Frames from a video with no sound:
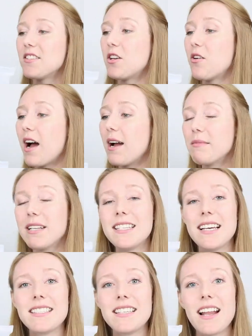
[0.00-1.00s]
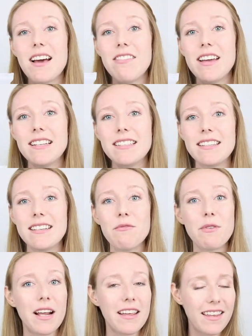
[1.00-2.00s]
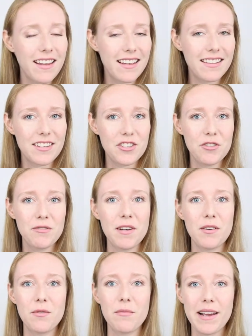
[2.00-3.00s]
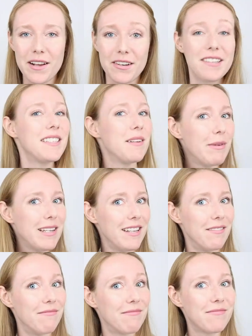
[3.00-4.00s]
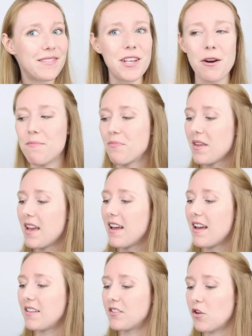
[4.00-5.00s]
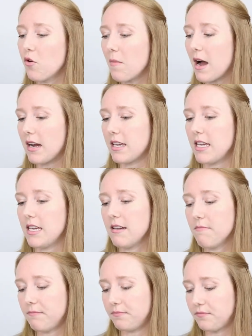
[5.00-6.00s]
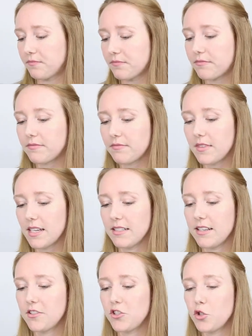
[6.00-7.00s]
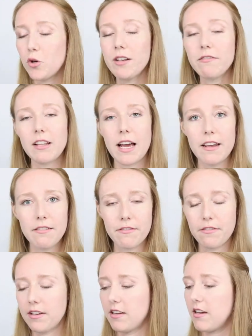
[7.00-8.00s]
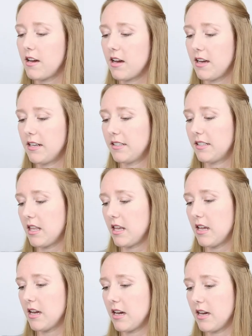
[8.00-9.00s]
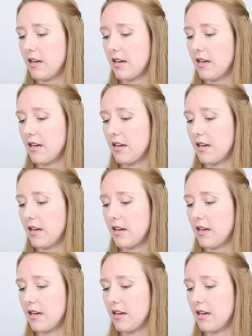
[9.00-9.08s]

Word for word: So I'm gonna test it out and see what I think and let you know my honest opinion. So Zomaki says Joy of Life is the,